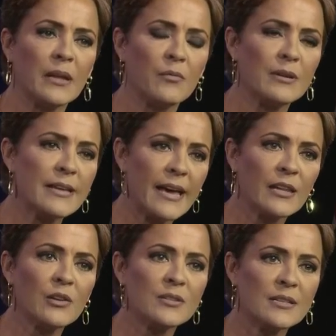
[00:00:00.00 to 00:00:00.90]
When dad
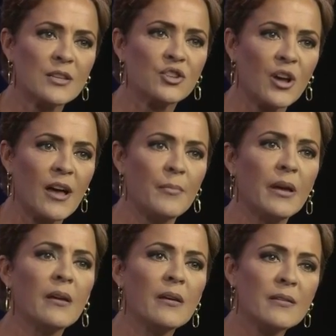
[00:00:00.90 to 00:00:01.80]
loses a job,
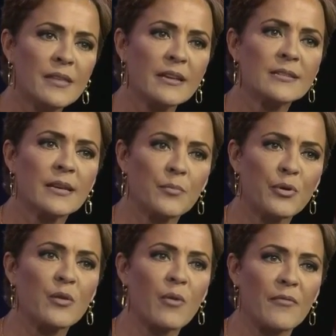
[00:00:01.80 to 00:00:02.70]
things get
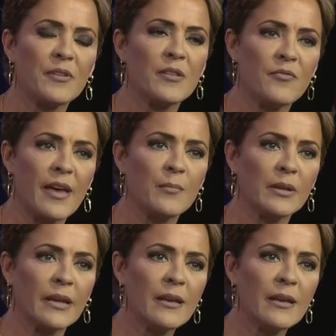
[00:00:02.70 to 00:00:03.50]
pretty rough in the family.